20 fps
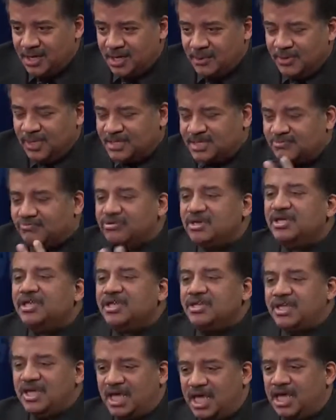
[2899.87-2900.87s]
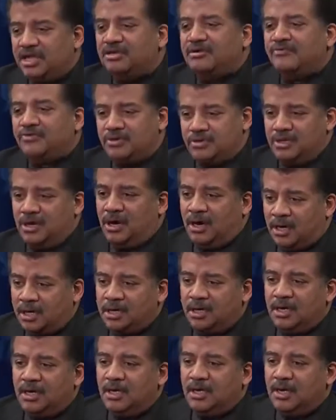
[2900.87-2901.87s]
Well, that's really the end of your talk,
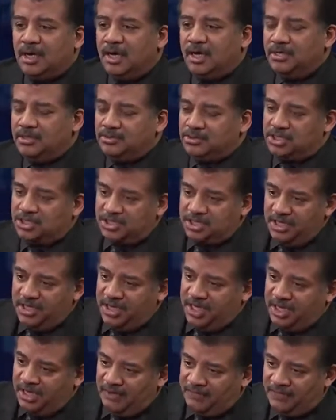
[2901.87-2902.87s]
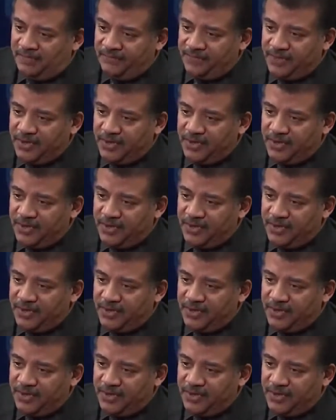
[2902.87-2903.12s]
and you just leave.